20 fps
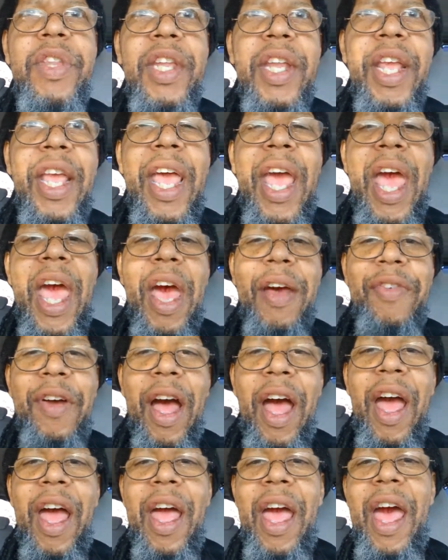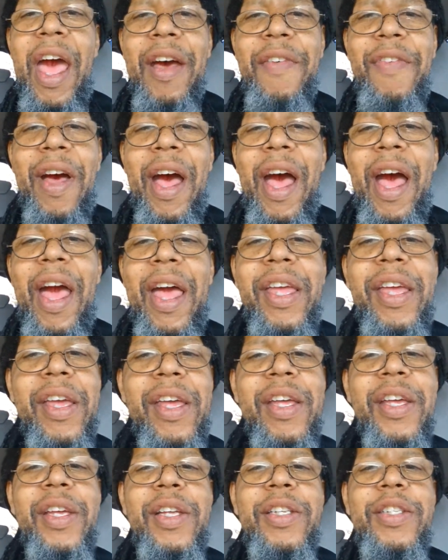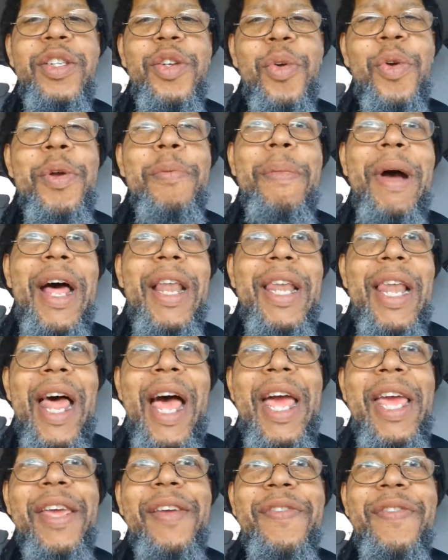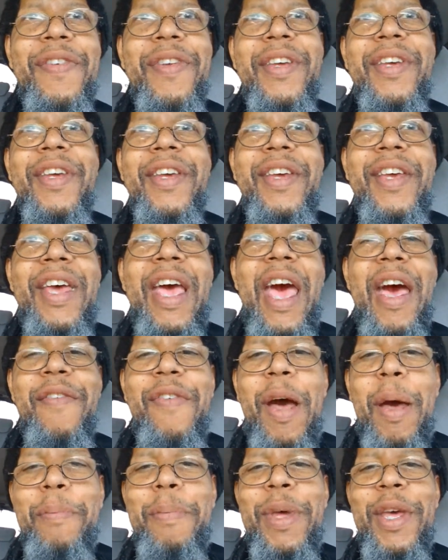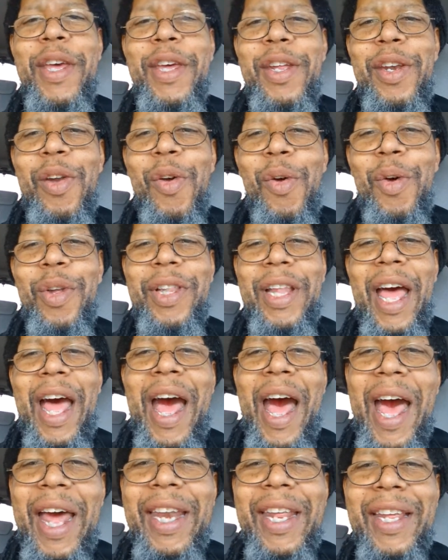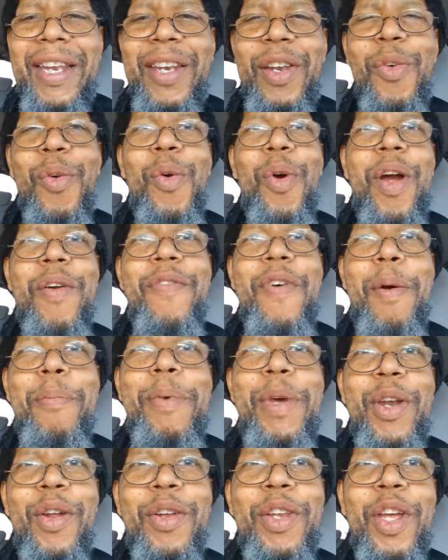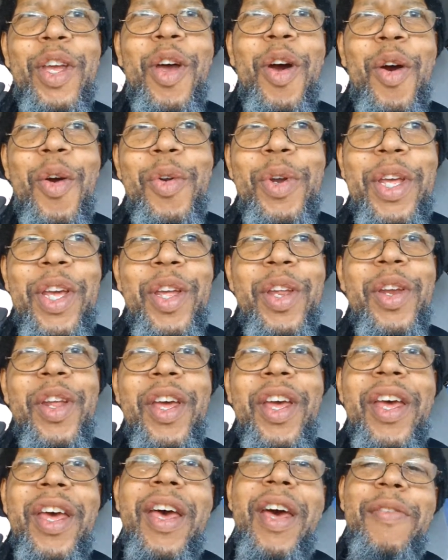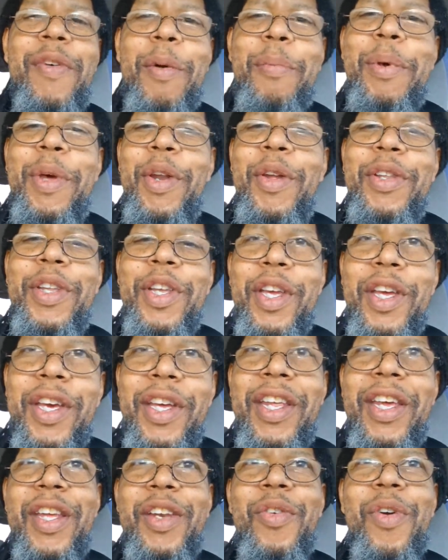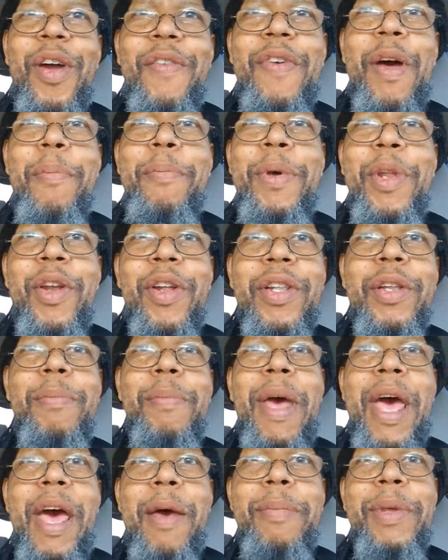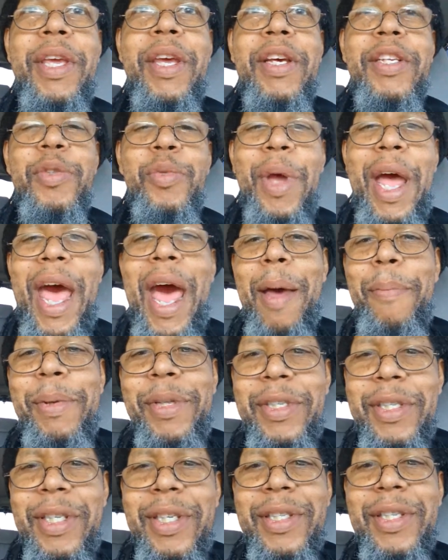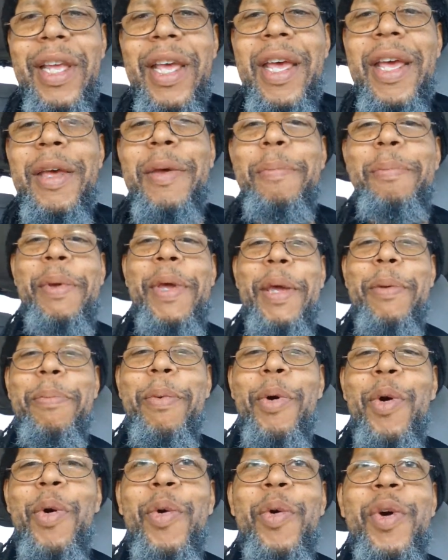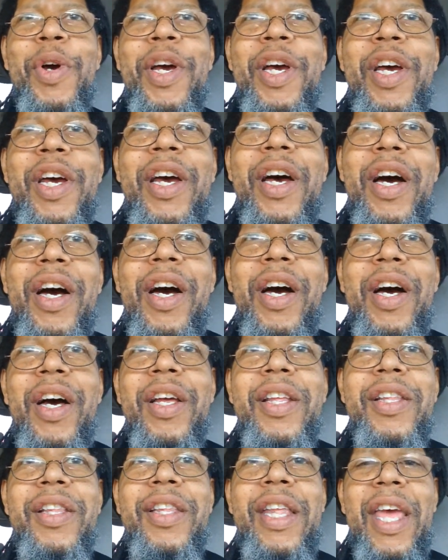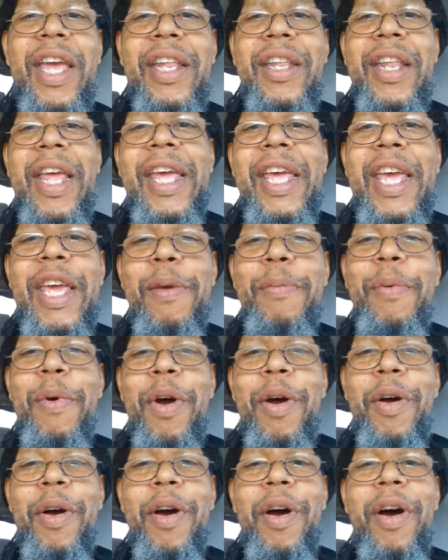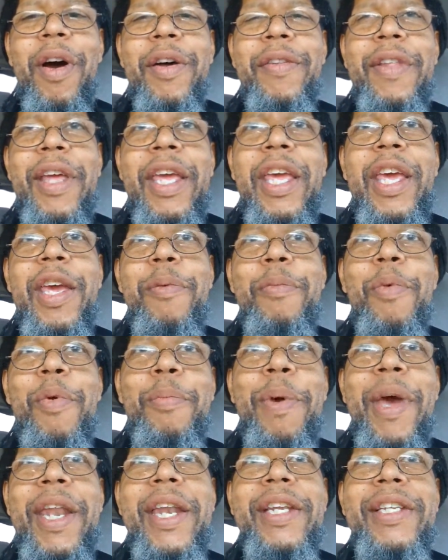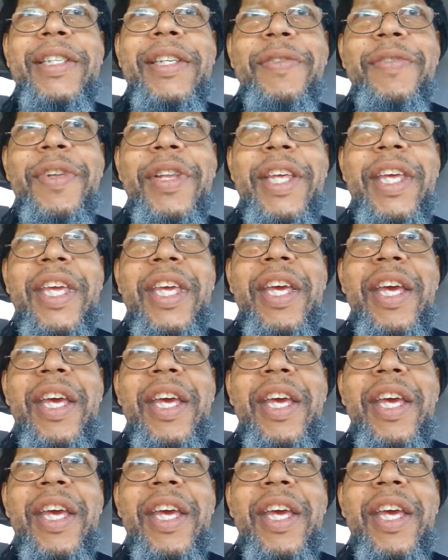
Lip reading: have I during my life, have I been on the hot end, or have I been on the cold end? Have I been on the good end, or have I been on the bad? Because what happens is people they keep repetitively